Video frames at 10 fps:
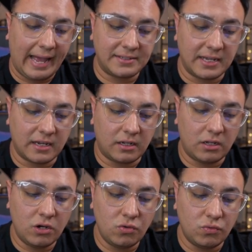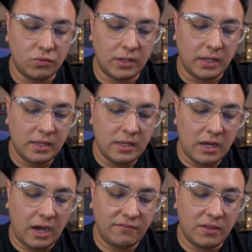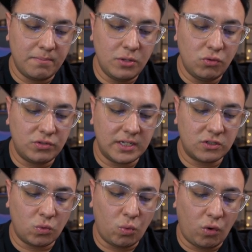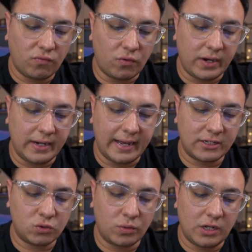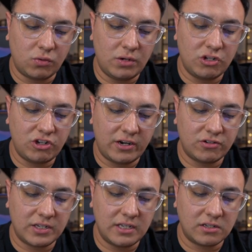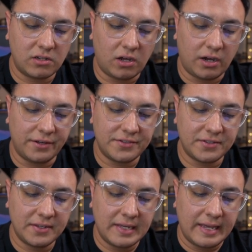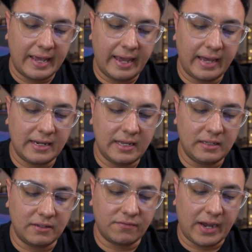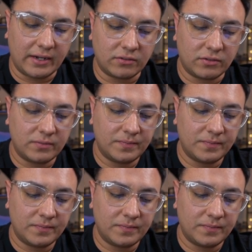As a clone of the mutant Wolverine, X-23 shares his claws and healing factor.